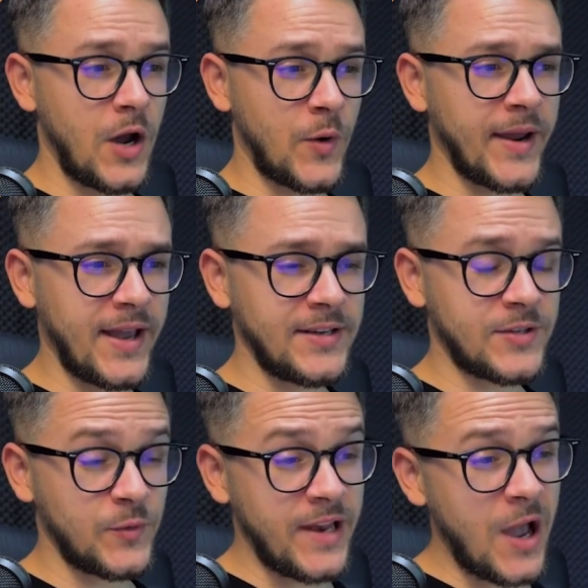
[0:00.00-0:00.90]
Alright guys,
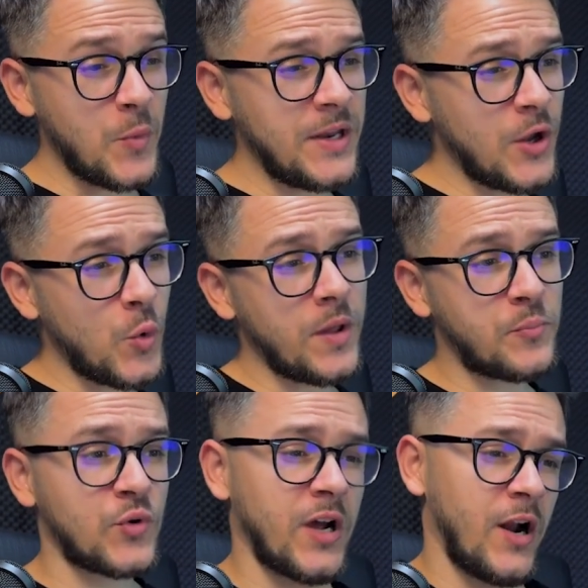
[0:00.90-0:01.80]
so now we know what
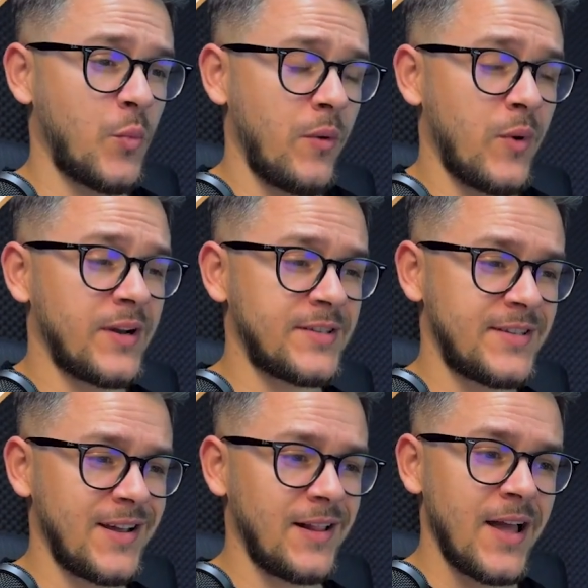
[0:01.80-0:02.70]
product we want to
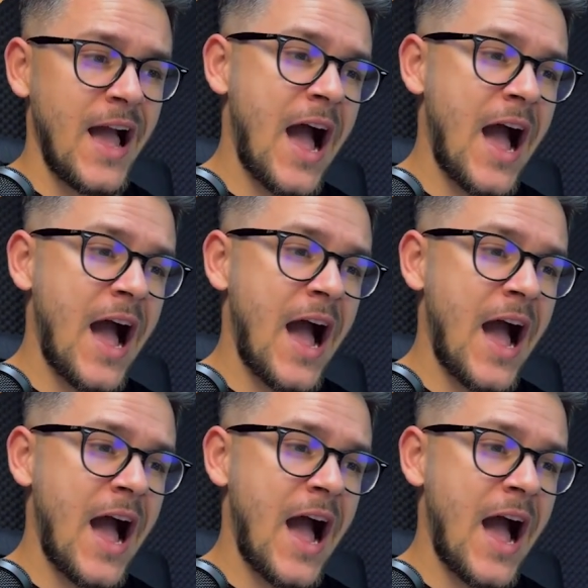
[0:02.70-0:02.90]
sell.